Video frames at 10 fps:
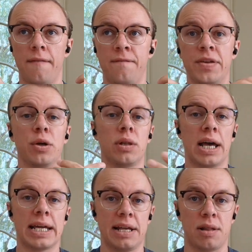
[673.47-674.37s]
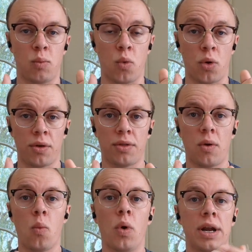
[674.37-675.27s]
feel like it's worth
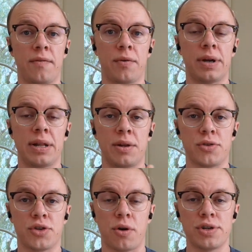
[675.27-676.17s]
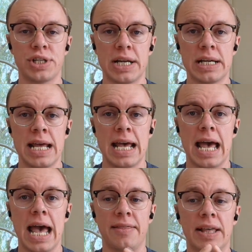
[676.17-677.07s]
whatever it is you're charging.
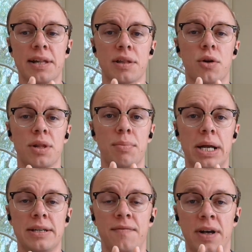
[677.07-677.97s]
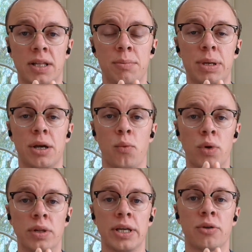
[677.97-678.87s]
And that starts by developing a
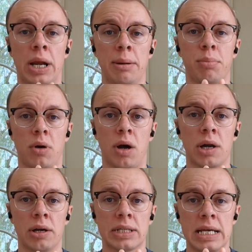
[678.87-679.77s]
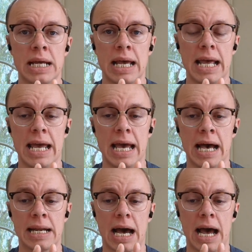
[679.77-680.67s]
really great product.
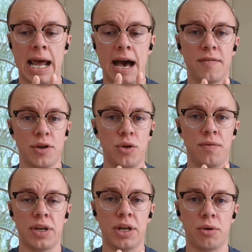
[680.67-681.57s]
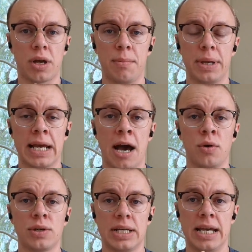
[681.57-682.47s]
And I have a new video coming
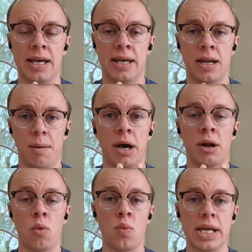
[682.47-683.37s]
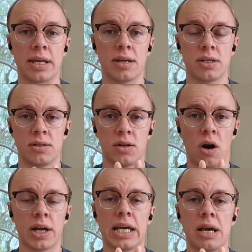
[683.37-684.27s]
out in about a week
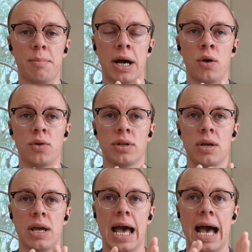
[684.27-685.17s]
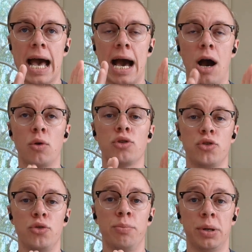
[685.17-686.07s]
talking about how
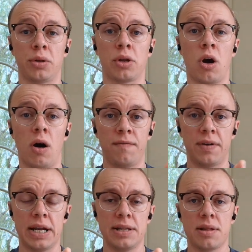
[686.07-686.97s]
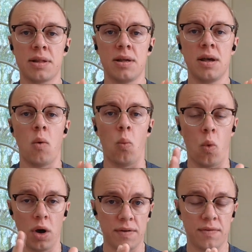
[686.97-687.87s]
to build confidence.
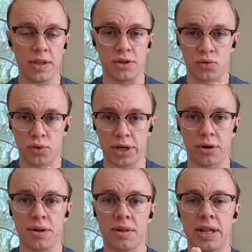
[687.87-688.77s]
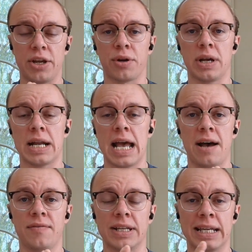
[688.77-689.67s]
One of the triggers that you're going to
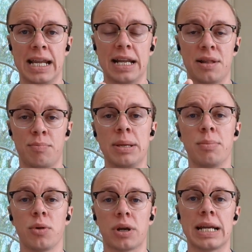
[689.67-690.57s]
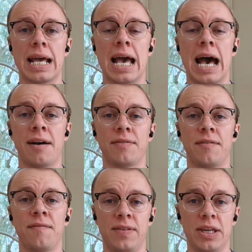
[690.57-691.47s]
have to get is people are going to have to
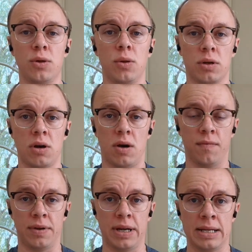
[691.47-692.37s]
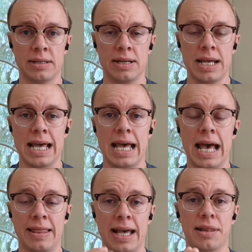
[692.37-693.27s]
feel confident,
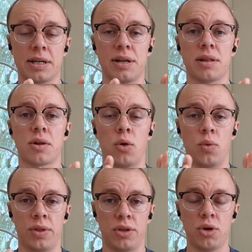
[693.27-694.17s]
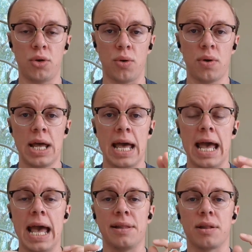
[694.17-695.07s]
and that's going to start with you.
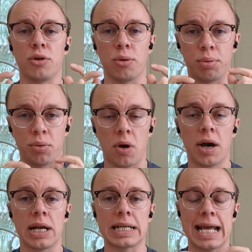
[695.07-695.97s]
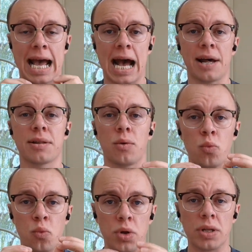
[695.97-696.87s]
And so your product has to
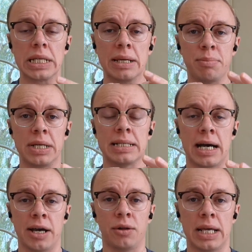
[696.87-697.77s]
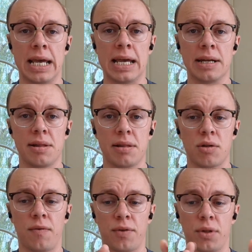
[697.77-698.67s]
really be dialed in.
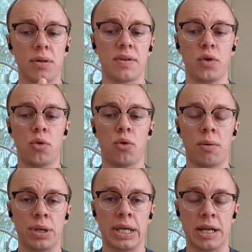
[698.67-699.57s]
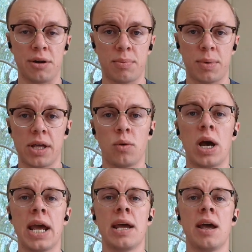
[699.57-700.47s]
So for those of you who are beginners, by the
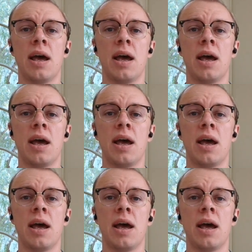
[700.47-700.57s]
way,